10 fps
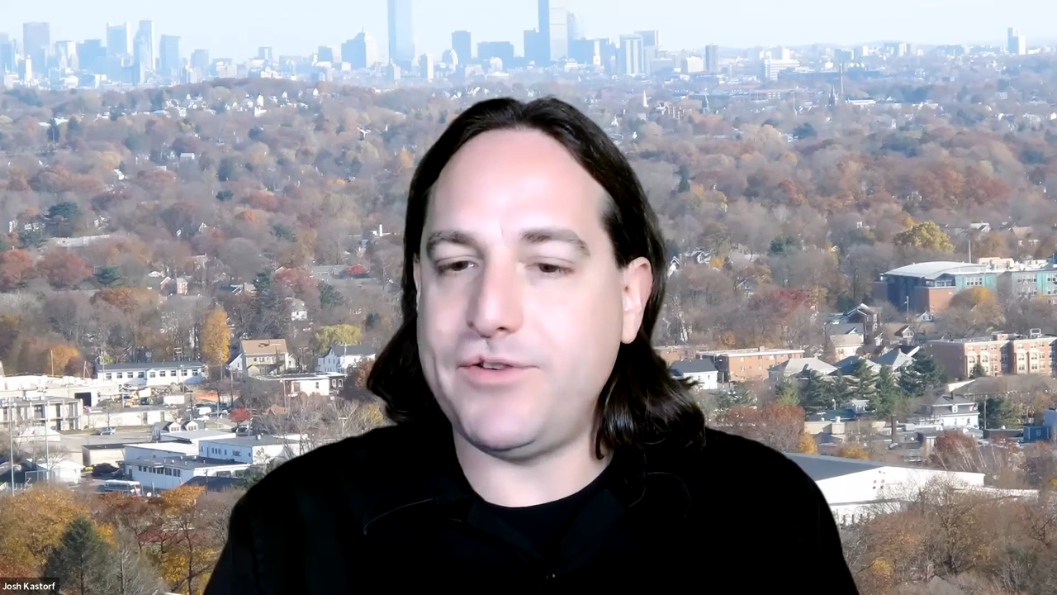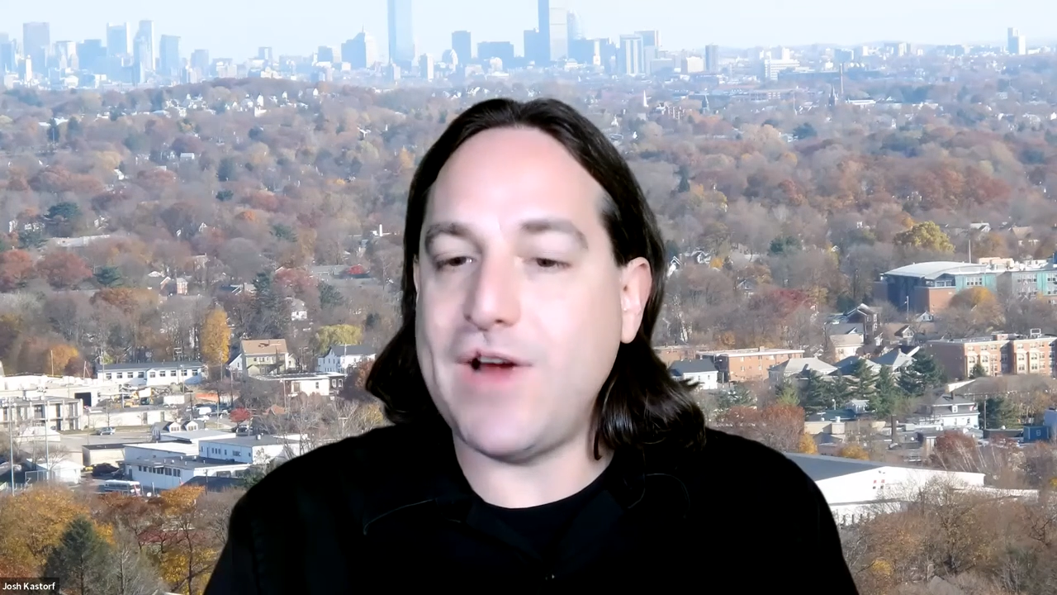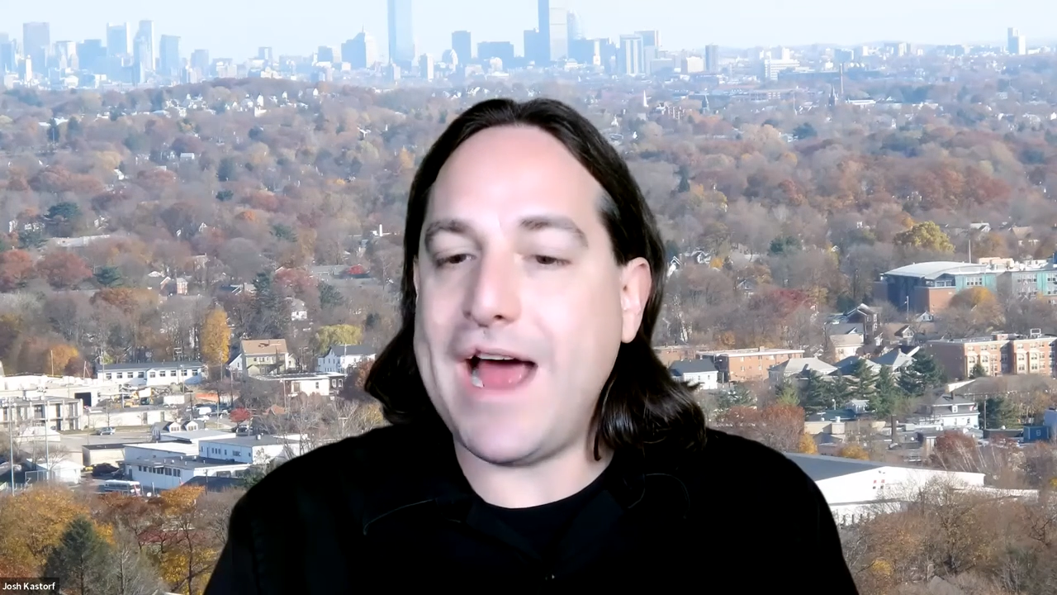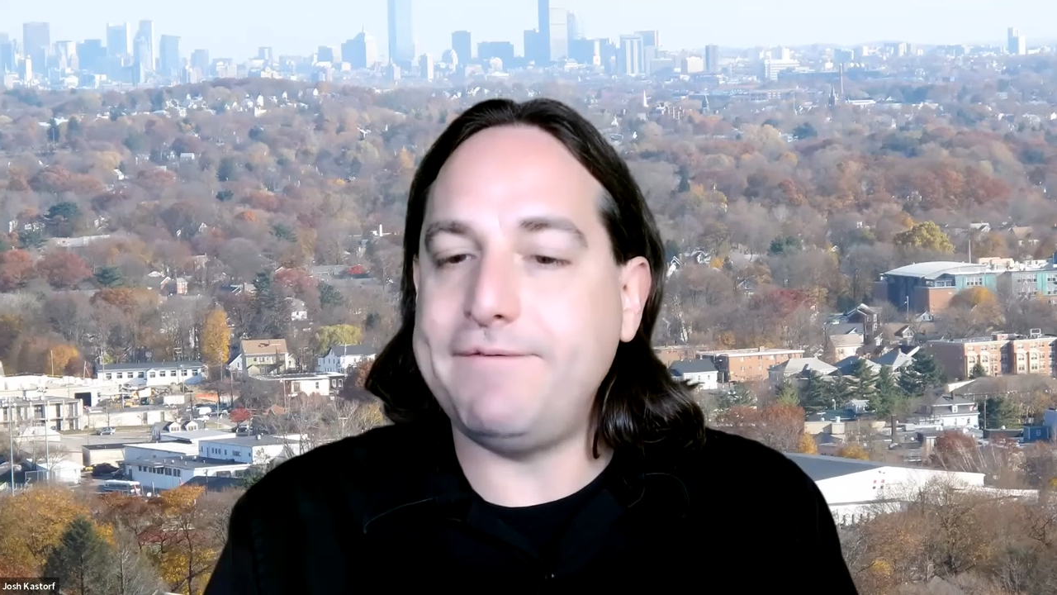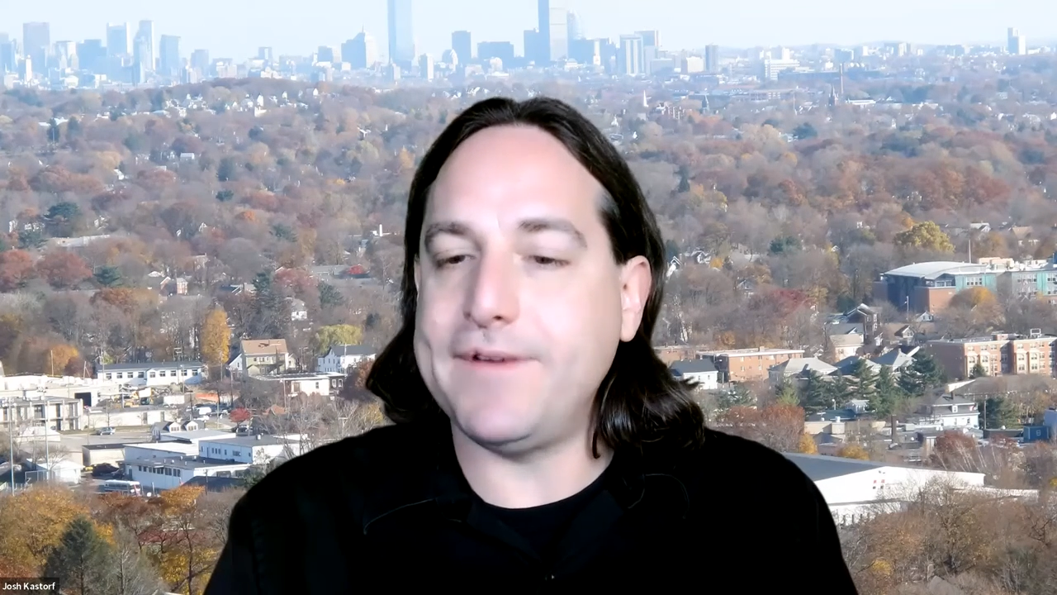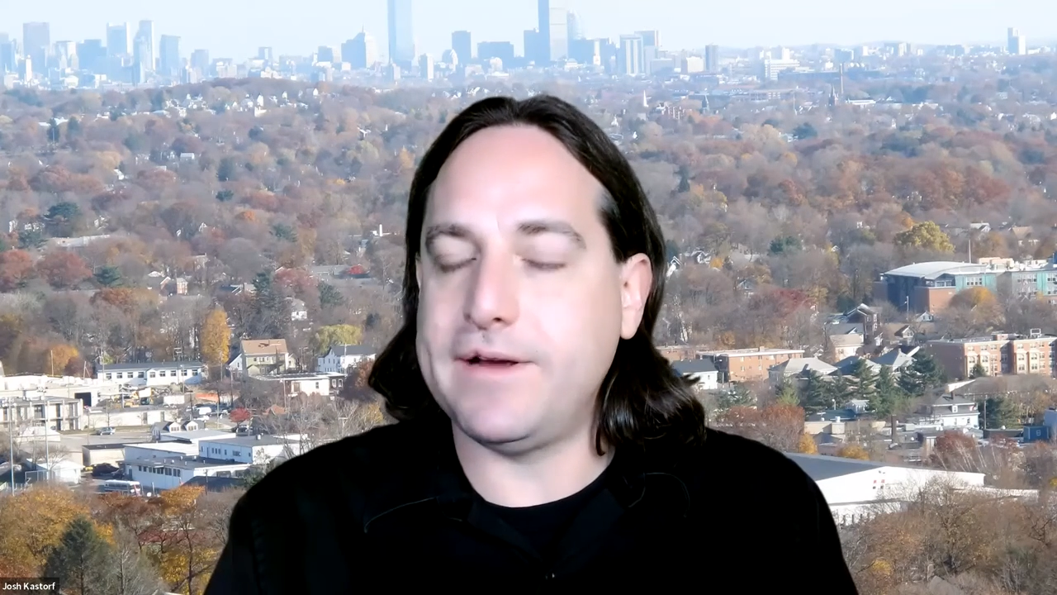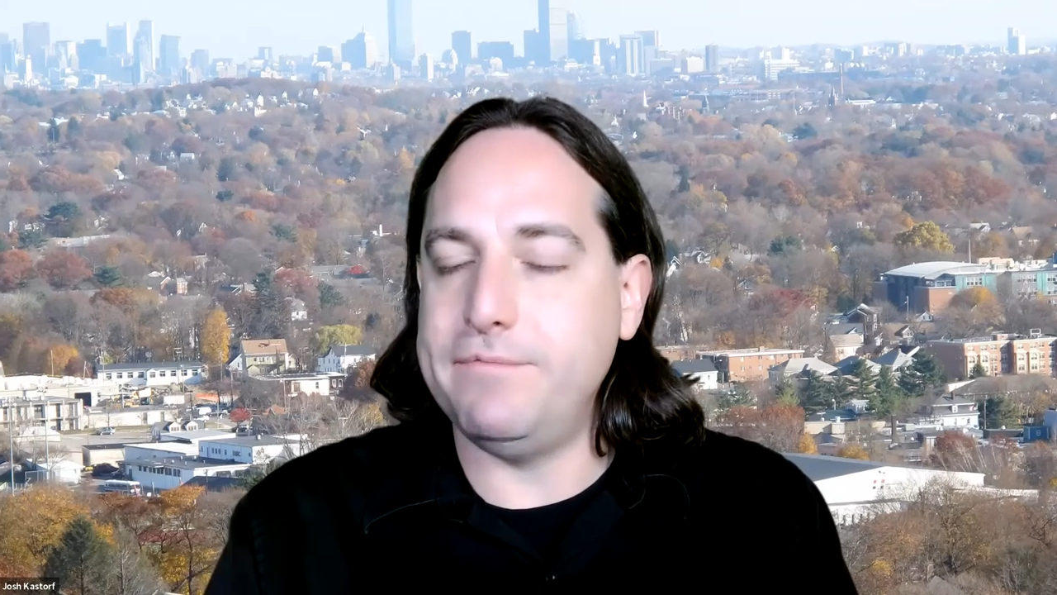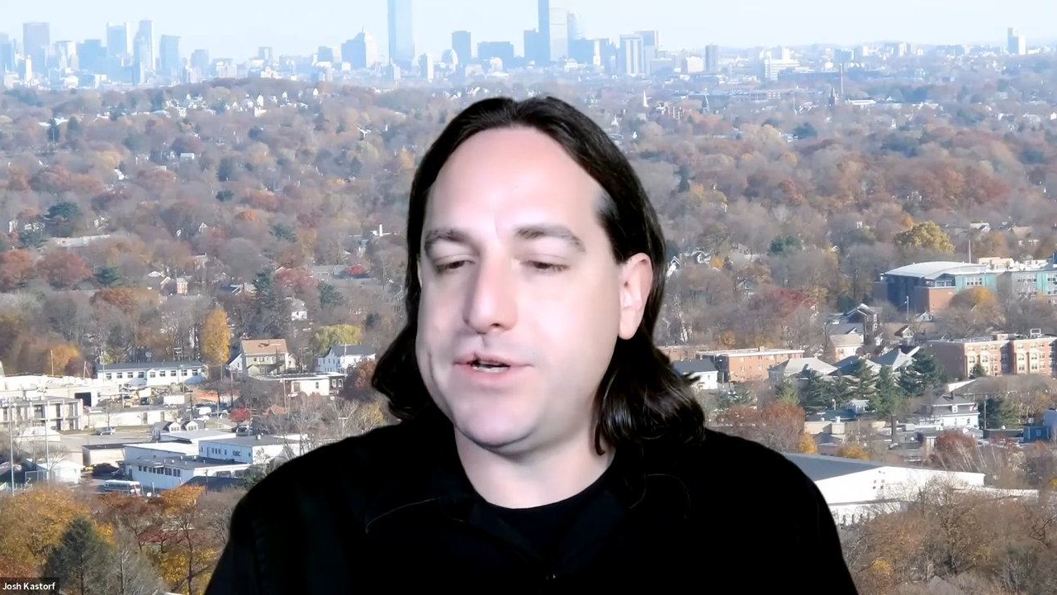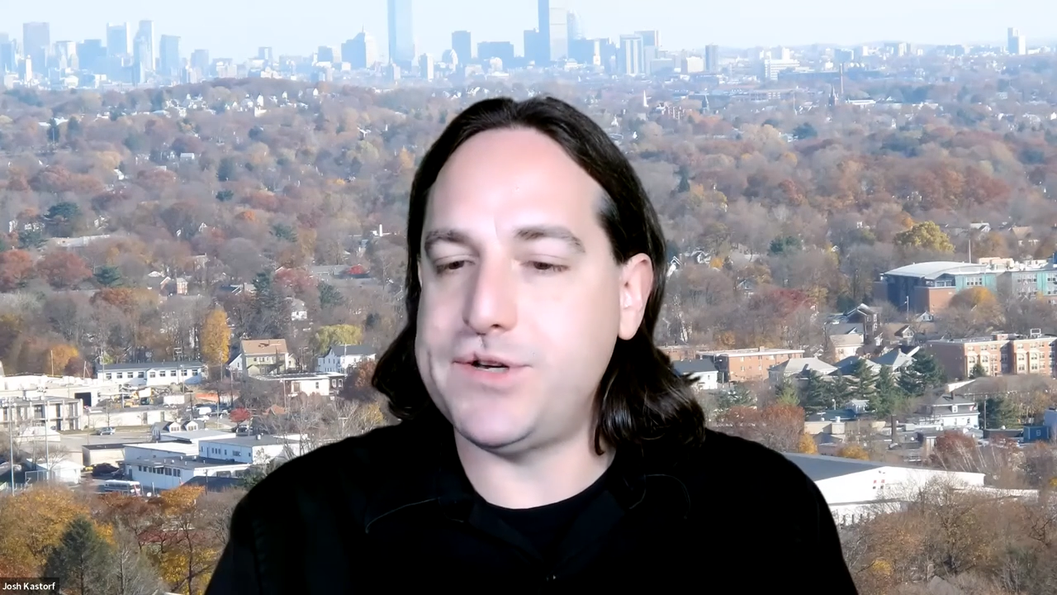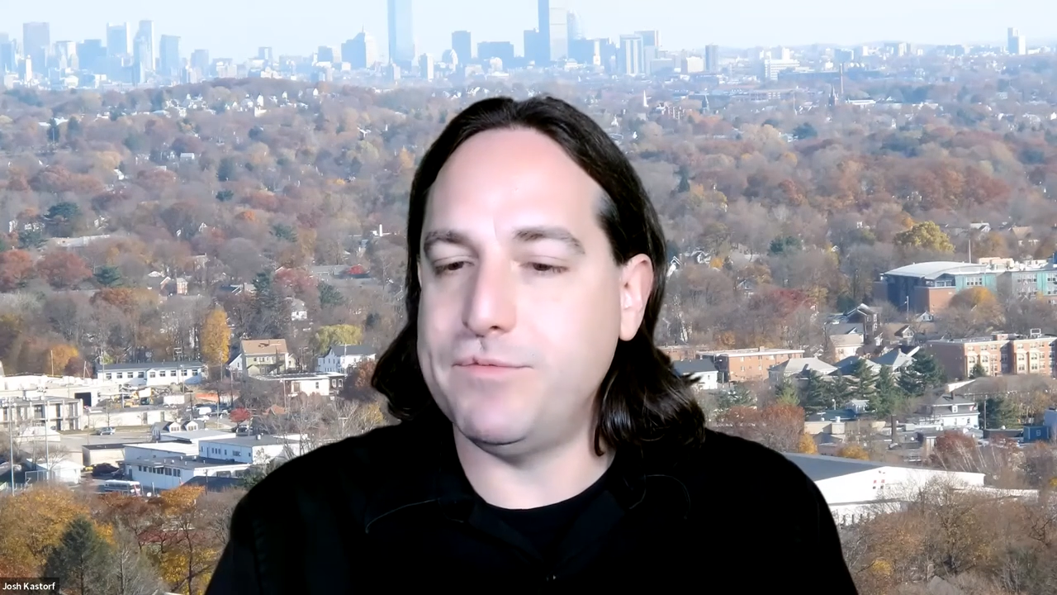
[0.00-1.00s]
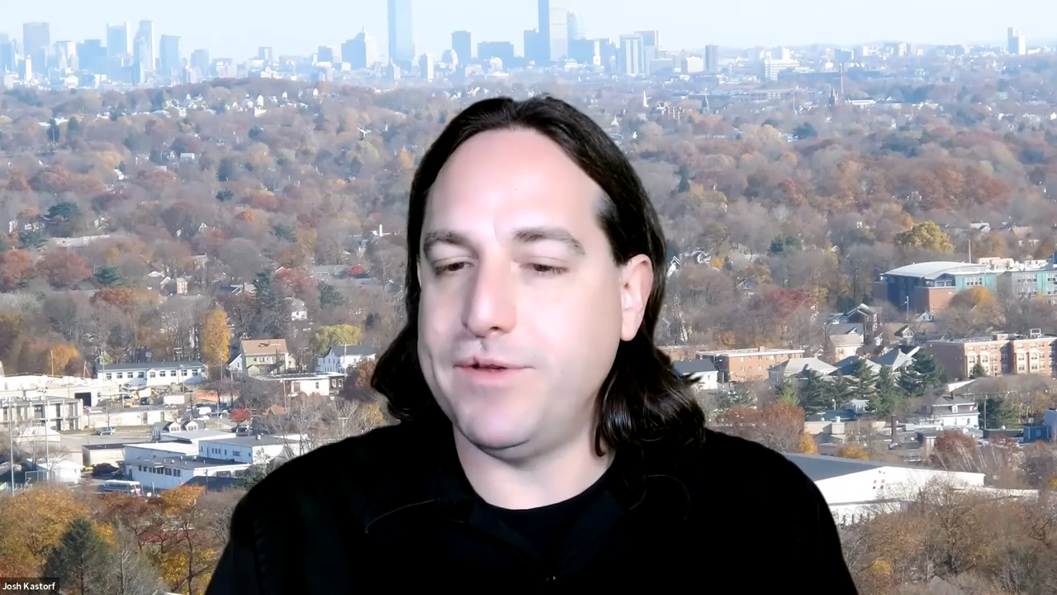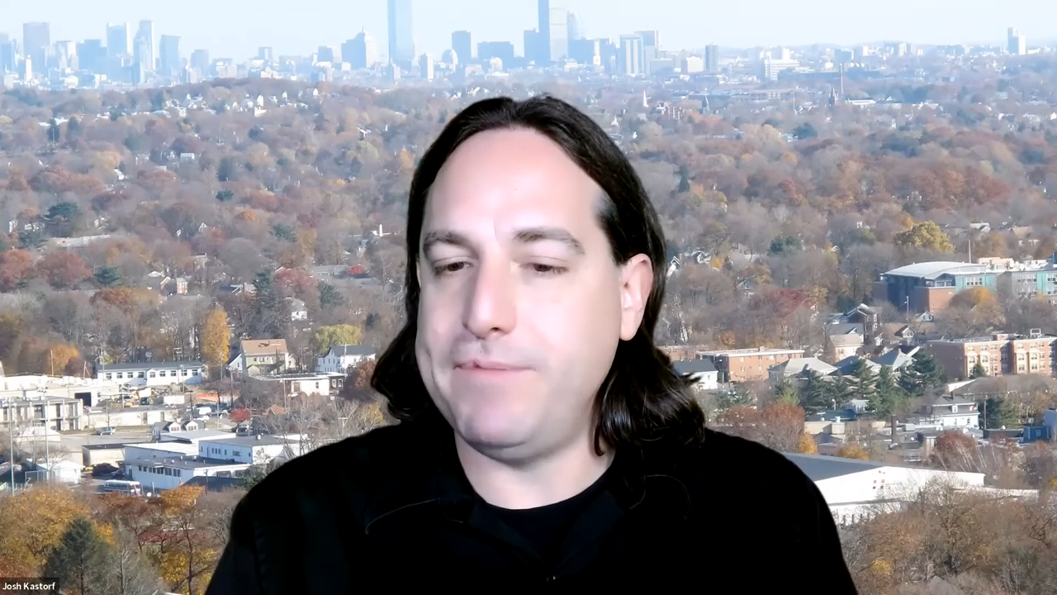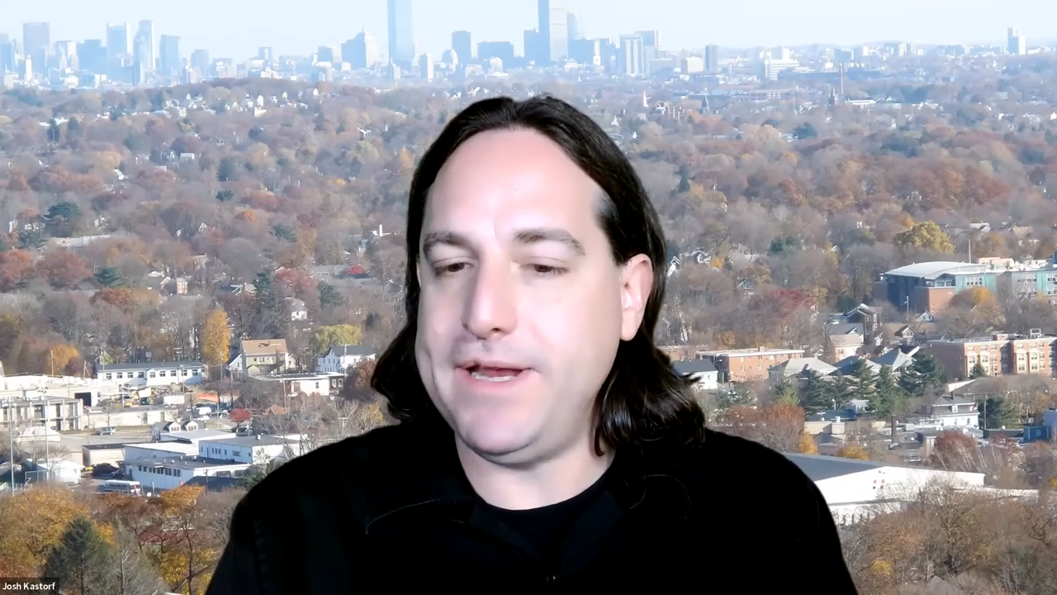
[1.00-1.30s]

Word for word: the Traffic Commission will